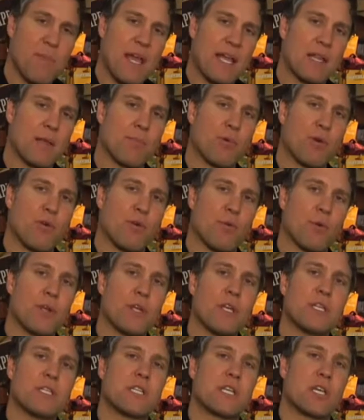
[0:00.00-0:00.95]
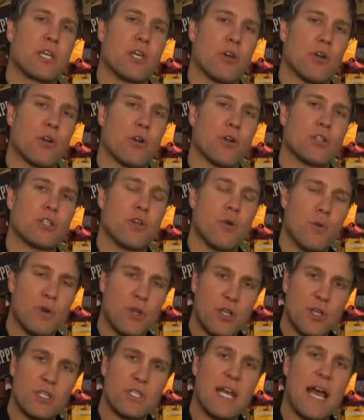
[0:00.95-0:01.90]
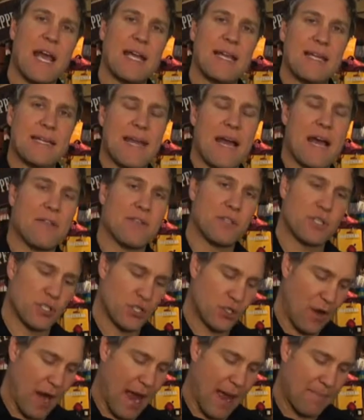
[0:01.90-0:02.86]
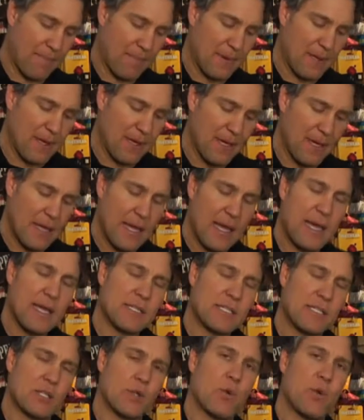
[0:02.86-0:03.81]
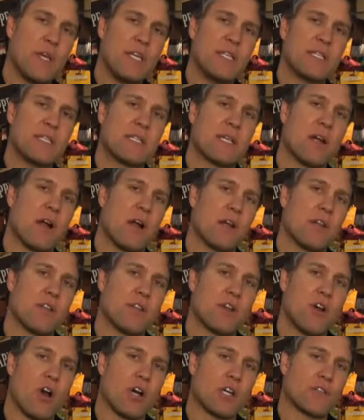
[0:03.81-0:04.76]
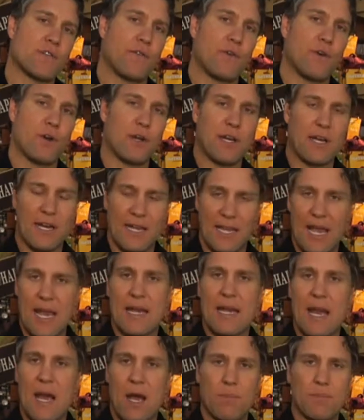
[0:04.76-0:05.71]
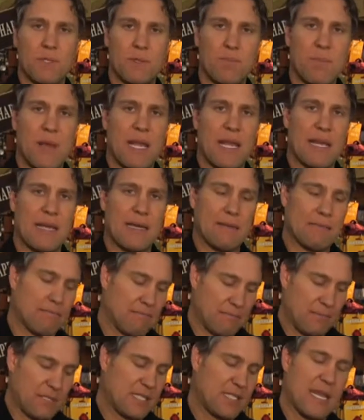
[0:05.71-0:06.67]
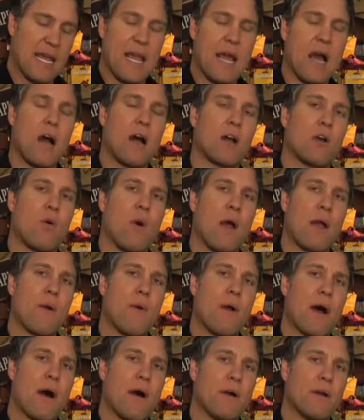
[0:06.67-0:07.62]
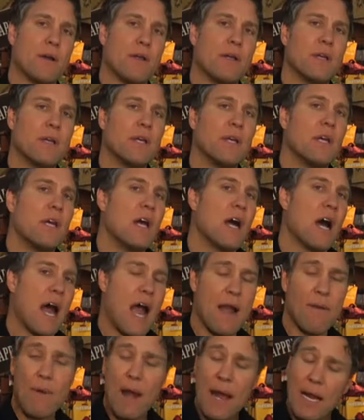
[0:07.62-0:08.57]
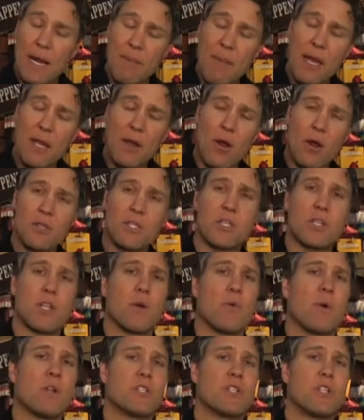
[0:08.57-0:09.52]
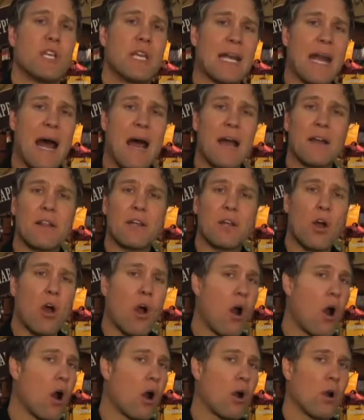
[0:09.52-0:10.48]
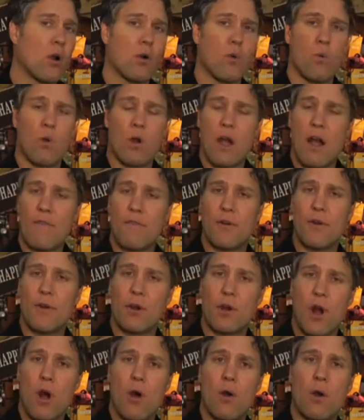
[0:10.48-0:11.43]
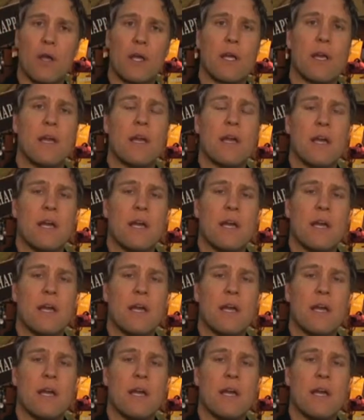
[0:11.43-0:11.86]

make the boot really secure, so when you tighten down the strap, it squeezes it onto the dog's foot and again helps make it stay on quite well. I recommend also that once you get out of the car, wherever you're going,